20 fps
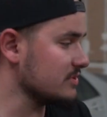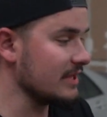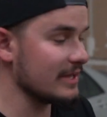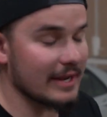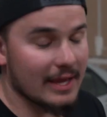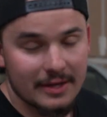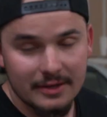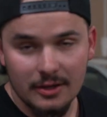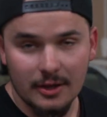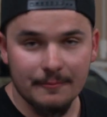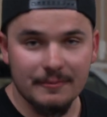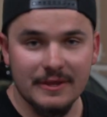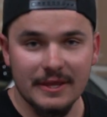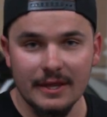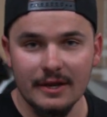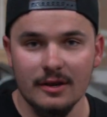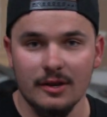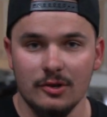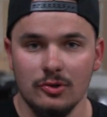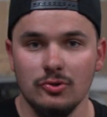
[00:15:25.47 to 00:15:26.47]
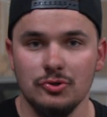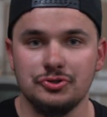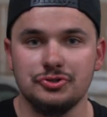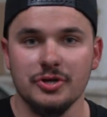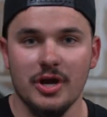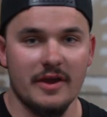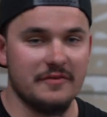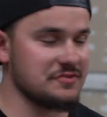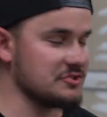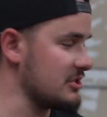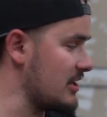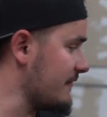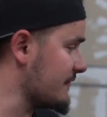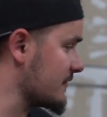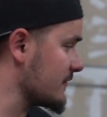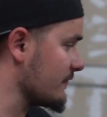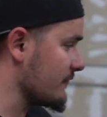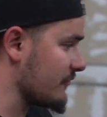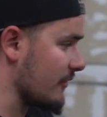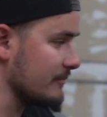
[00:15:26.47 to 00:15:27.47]
did end up getting a new drive
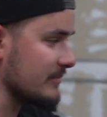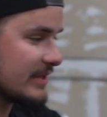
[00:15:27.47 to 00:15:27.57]
shaft. From